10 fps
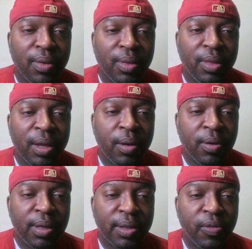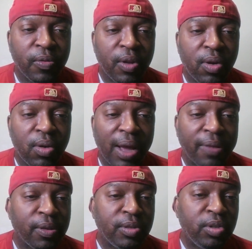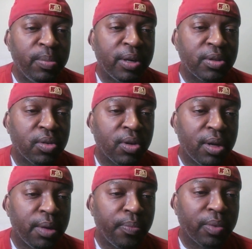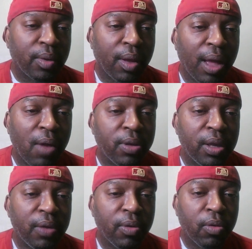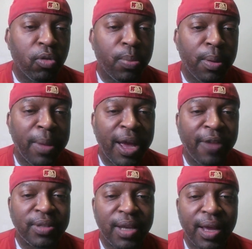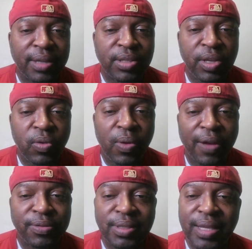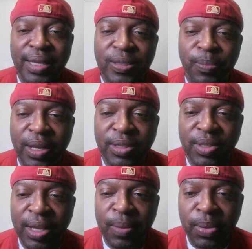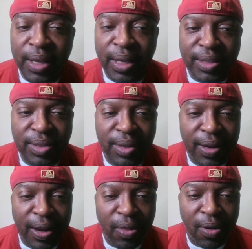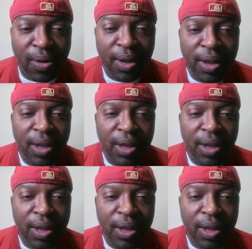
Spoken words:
Then I'm going to let them know after the 2 minutes are up. I will give your group a math task and you will have 6 minutes to complete it together.